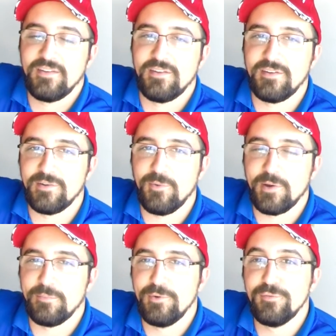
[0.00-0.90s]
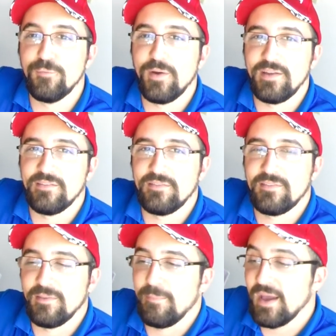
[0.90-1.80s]
you're going to want to move weight
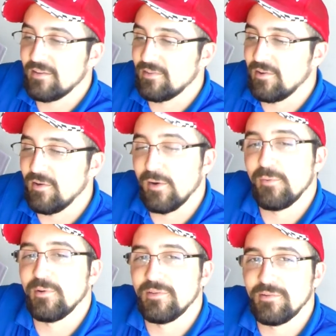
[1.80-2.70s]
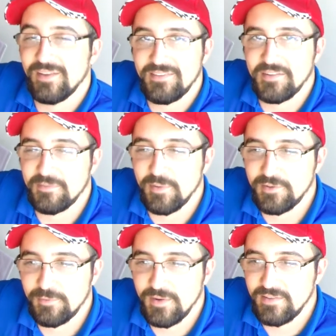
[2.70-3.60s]
to the back of the car where there isn't as
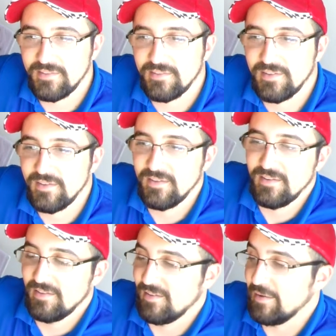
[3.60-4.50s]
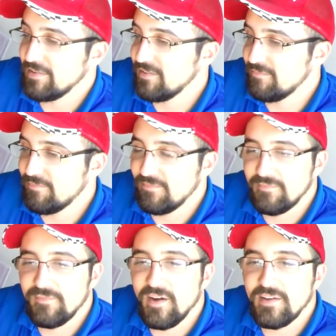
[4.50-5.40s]
much weight. Now I did
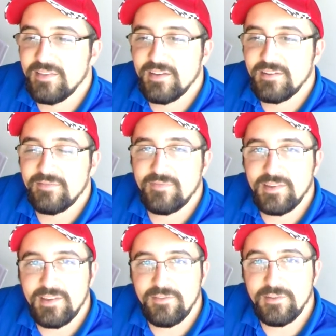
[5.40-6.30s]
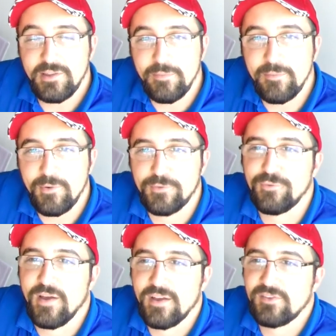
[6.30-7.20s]
find that it did give you a little bit more
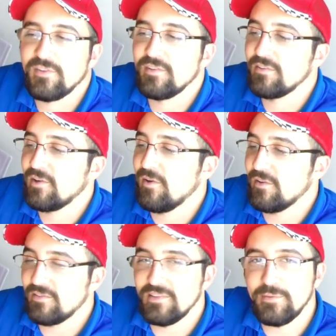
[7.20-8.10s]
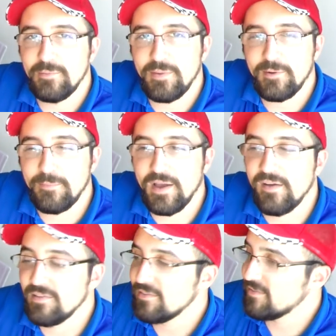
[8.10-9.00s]
traction, the car is a little bit better
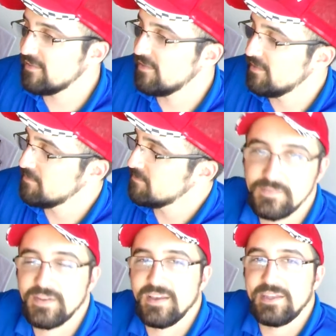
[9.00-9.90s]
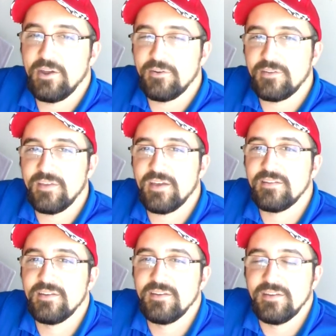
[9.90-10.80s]
balanced, and not only that,
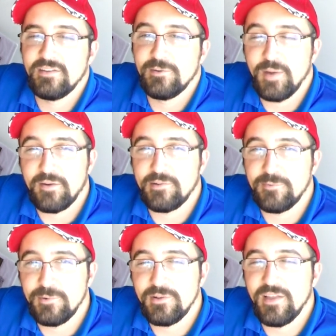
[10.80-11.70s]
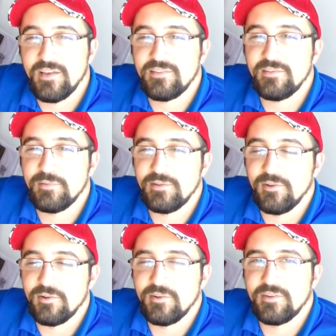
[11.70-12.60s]
your battery will last a little bit
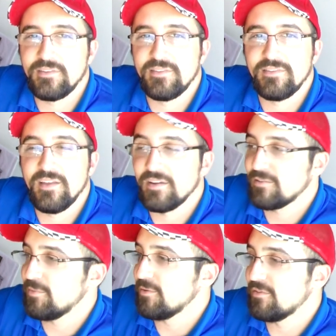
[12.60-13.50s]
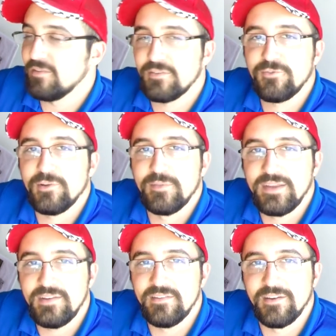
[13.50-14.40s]
longer because it's not exposed to the extreme
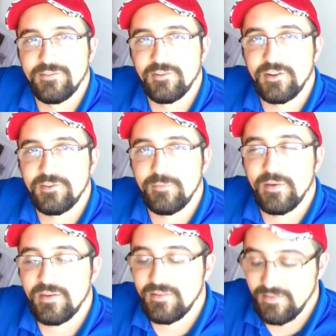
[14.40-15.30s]
heat of your engine bay.